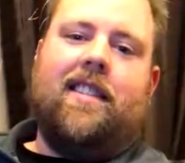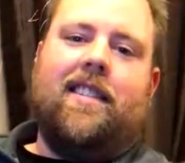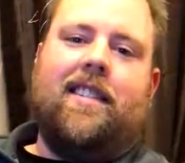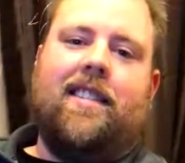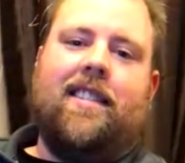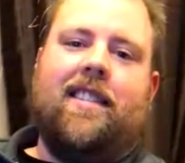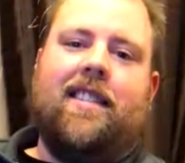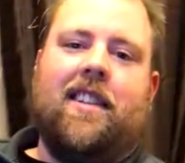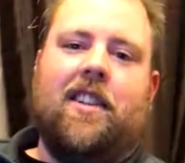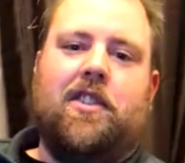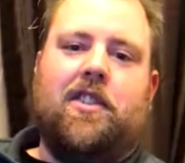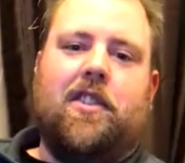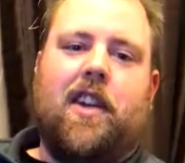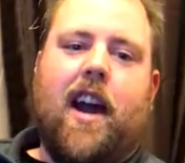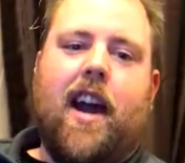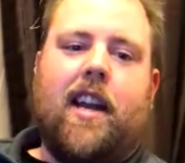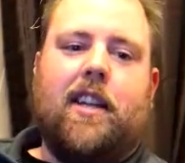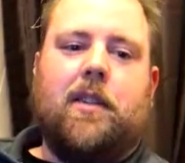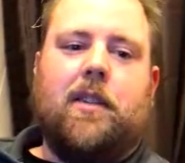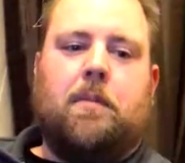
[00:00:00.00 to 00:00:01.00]
The
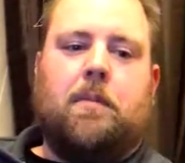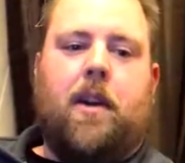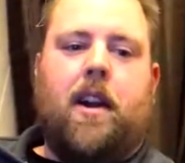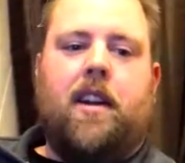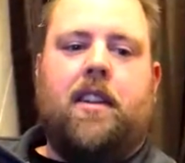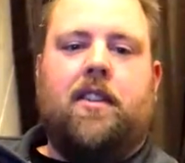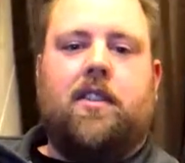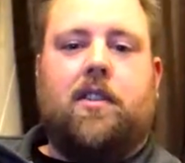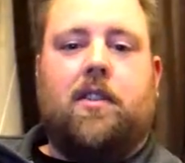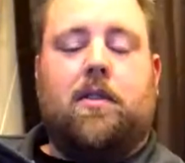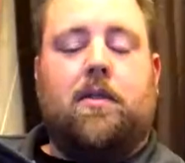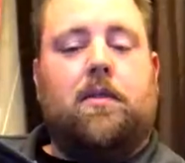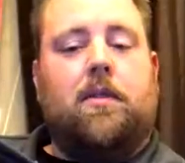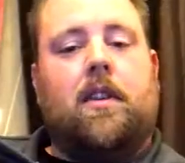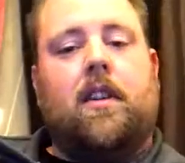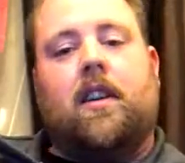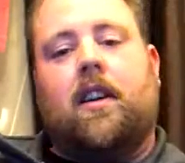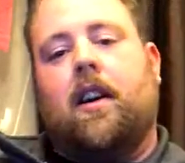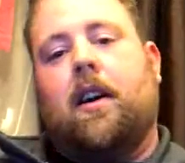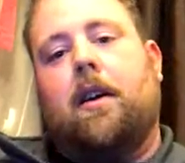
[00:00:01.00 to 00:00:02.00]
Dragon's Breath shoot
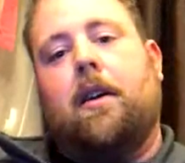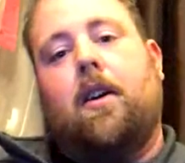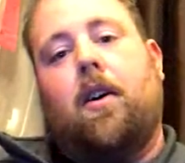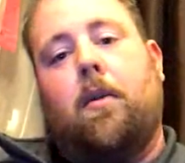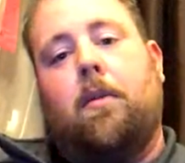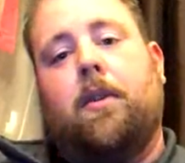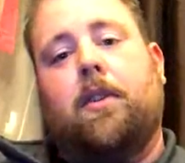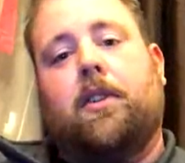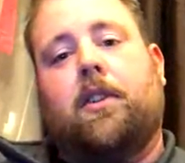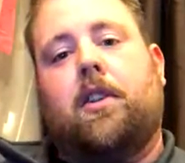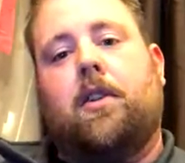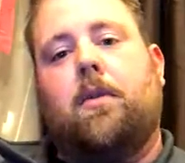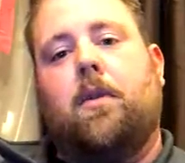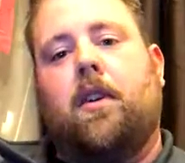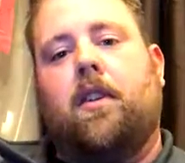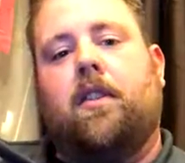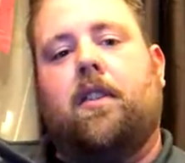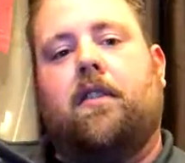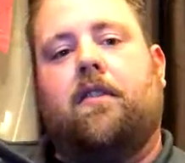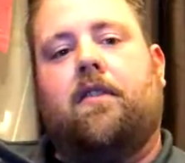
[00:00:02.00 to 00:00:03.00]
almost
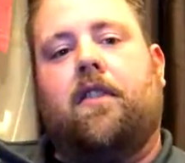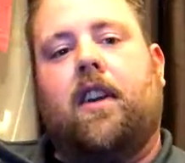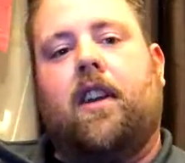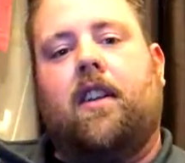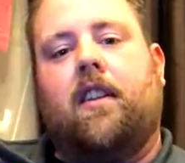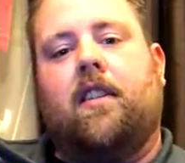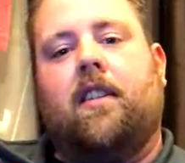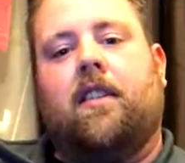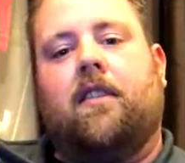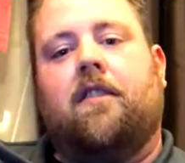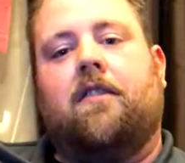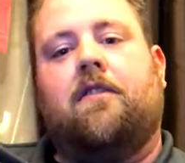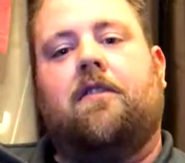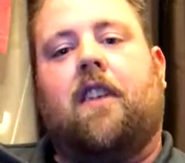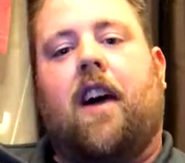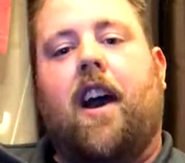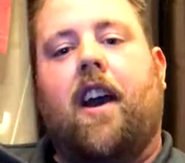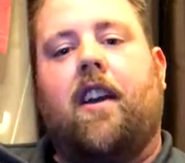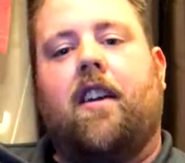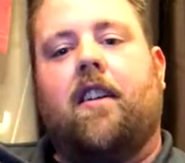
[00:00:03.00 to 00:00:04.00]
200 feet of
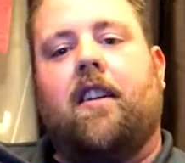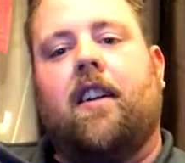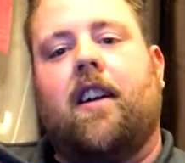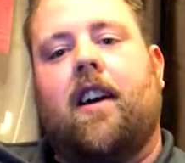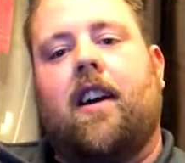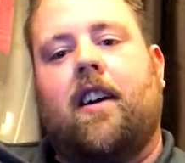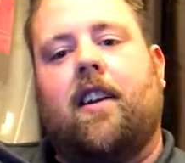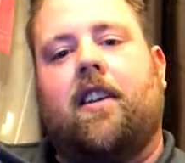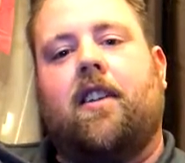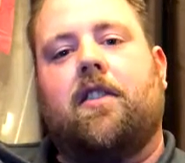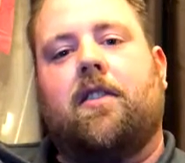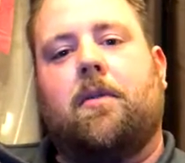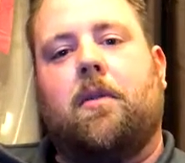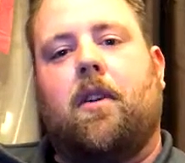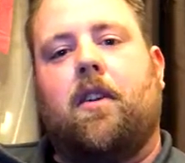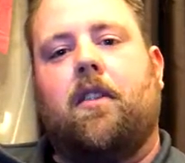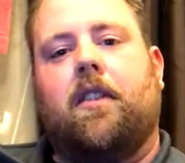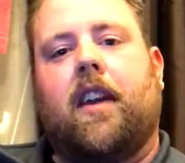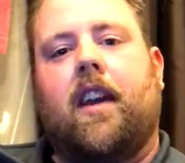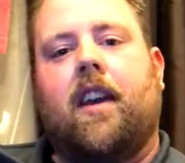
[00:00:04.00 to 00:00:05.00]
fire out of your 12
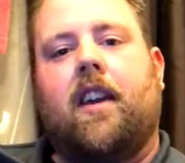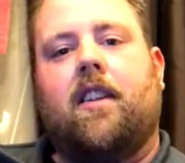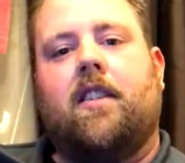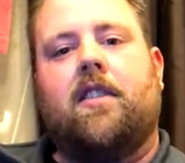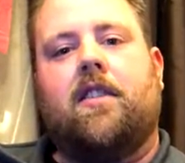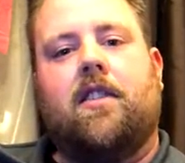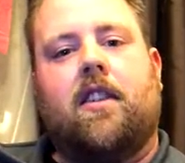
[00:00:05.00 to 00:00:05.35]
gauge.